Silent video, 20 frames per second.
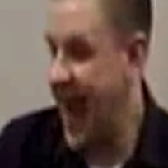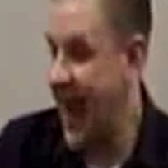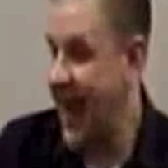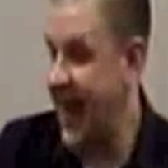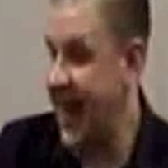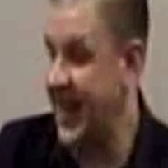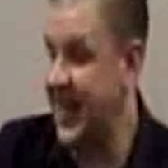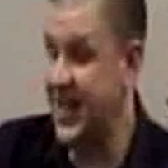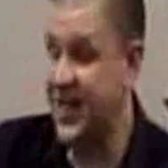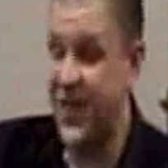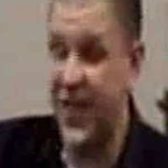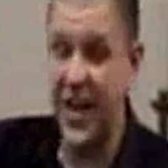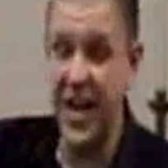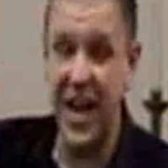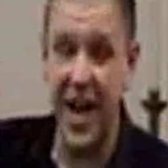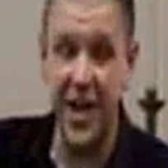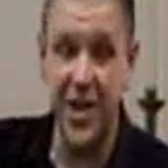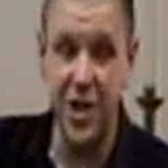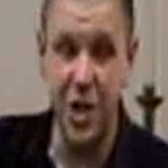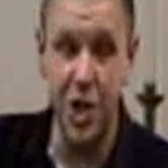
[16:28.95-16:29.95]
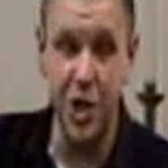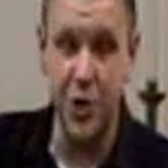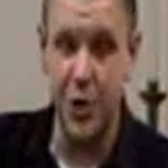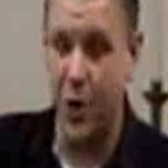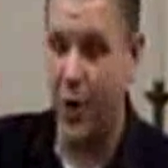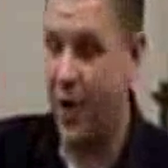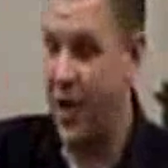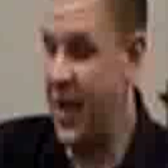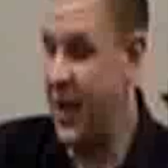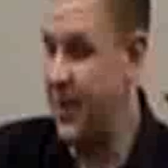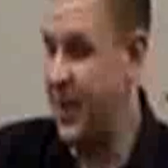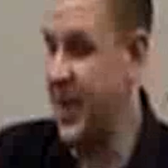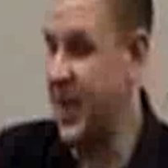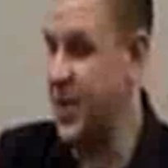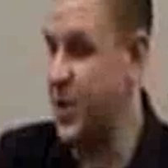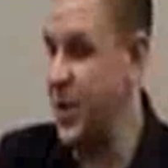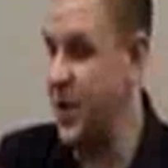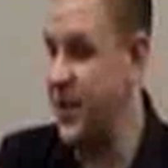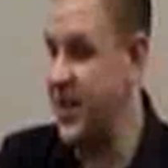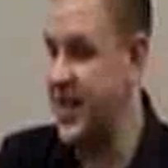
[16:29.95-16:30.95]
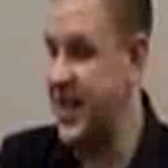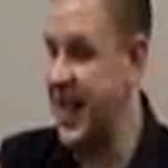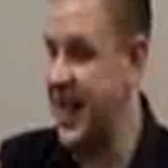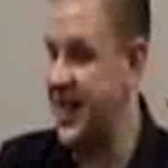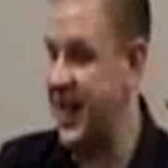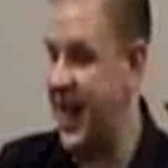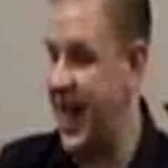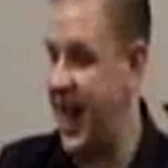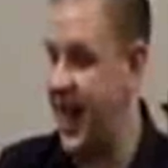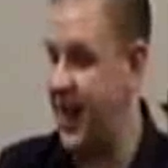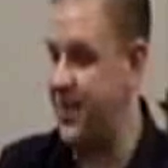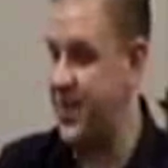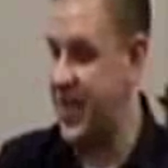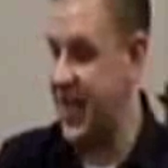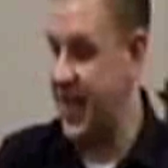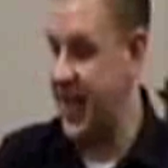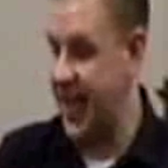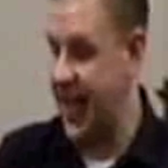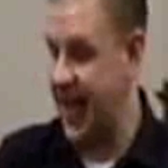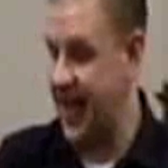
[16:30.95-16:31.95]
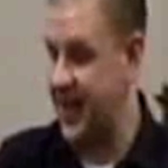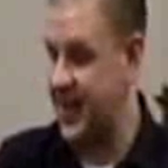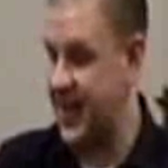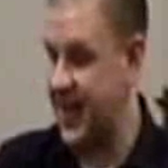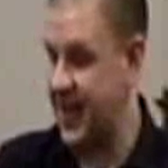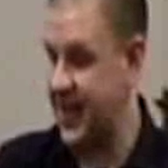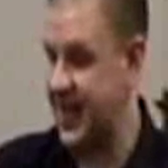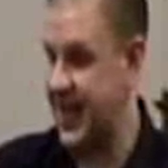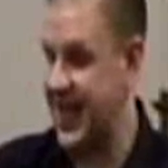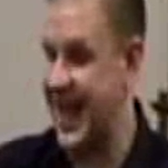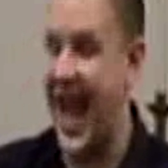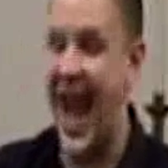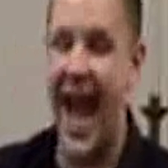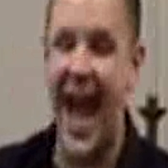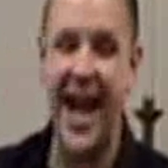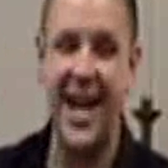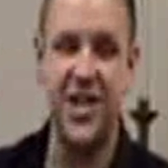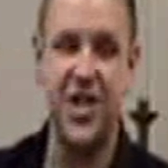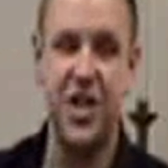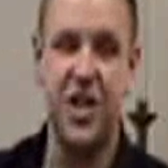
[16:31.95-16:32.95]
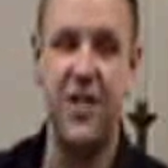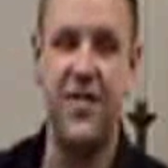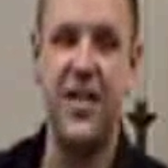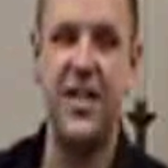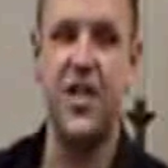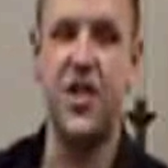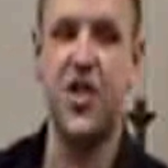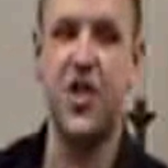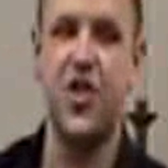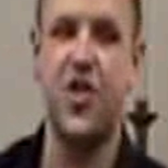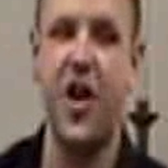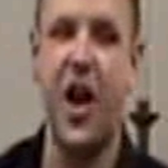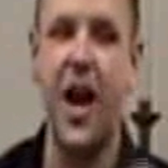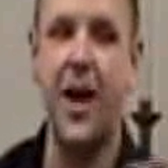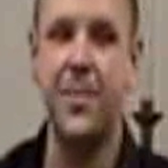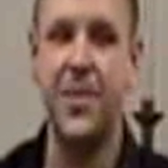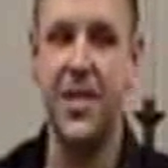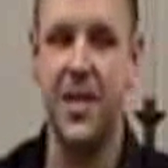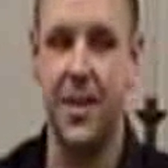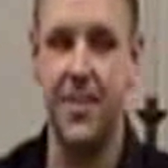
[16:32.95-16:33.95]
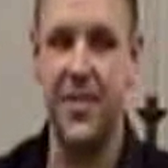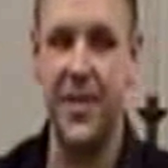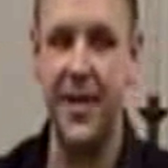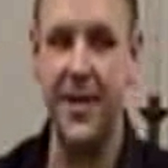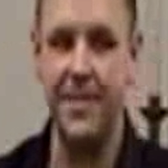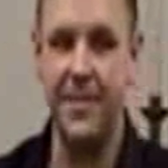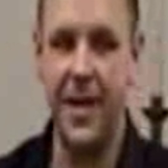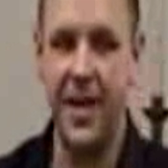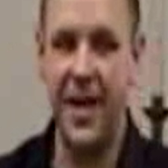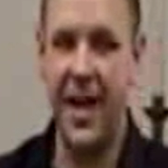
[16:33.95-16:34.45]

And, and, it's very unusual because we would say the empty is, is an adjective. It describes something.